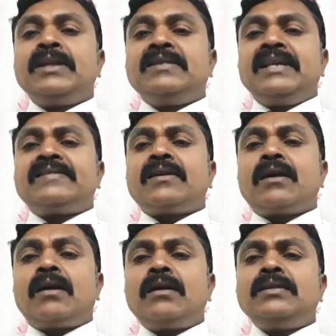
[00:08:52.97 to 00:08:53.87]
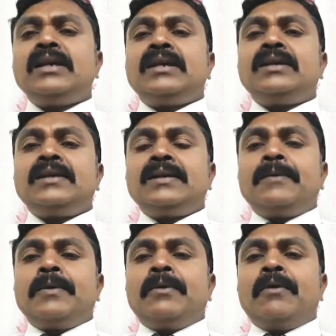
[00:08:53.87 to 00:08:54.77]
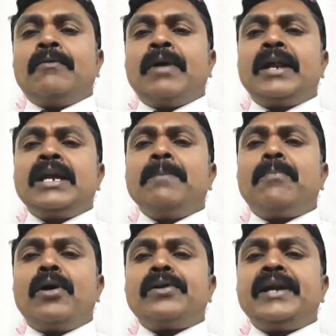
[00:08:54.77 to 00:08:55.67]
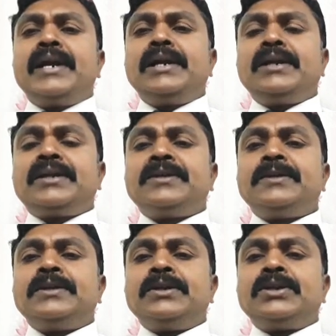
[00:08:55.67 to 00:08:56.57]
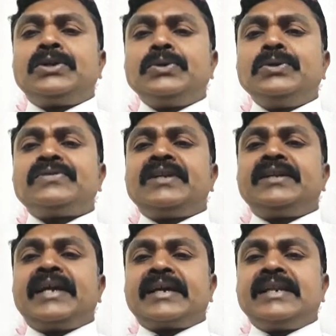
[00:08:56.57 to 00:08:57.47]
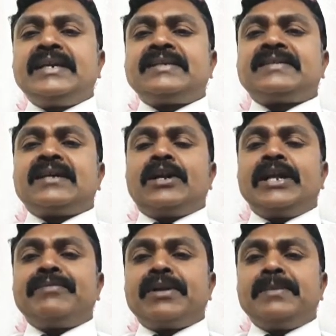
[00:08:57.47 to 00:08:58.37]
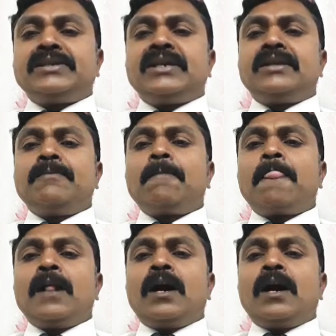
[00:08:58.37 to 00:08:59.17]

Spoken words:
These are all the very important tools and techniques and information.